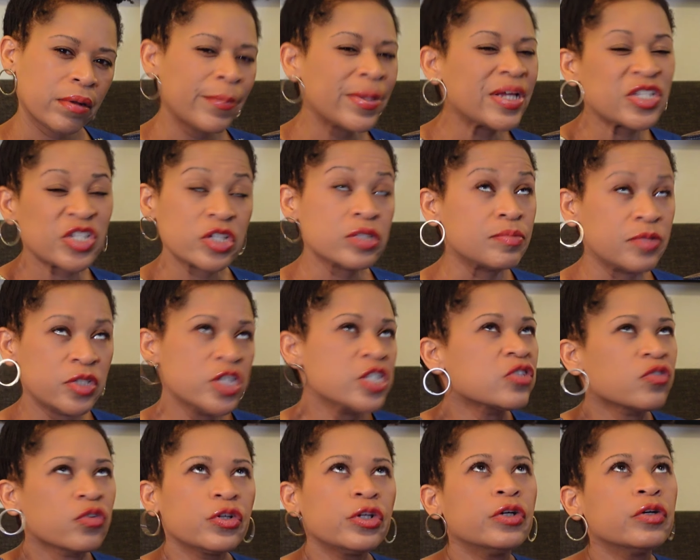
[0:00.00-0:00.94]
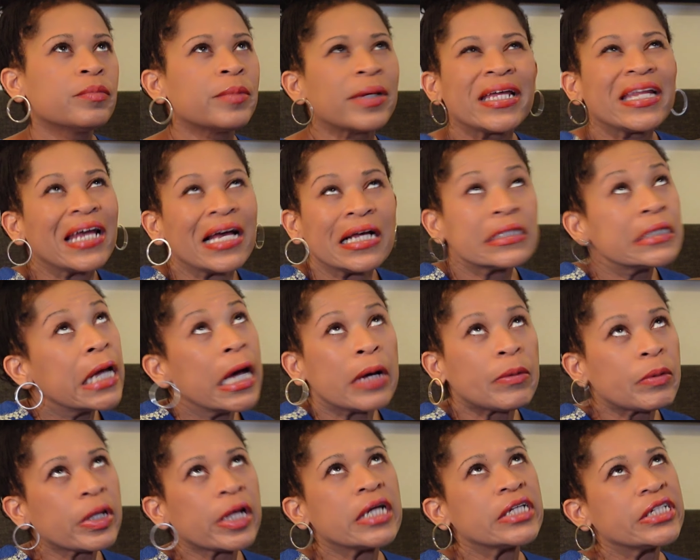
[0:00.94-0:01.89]
I mean, just for you. I mean,
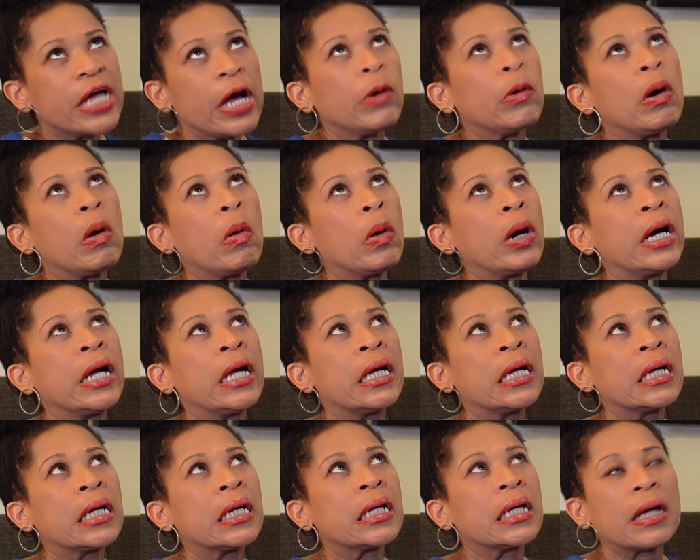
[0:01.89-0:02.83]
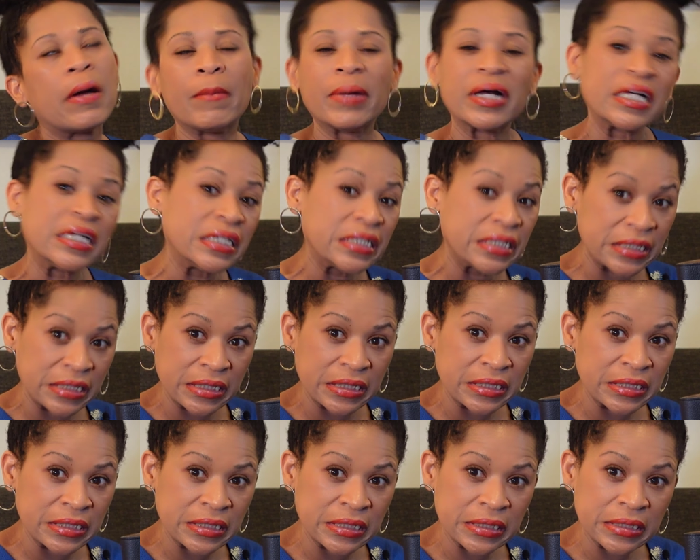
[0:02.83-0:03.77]
not because I want one, but
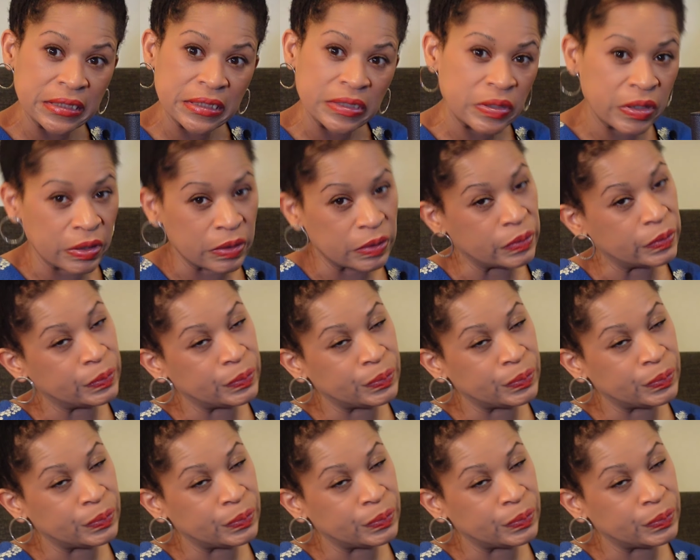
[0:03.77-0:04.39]
you know.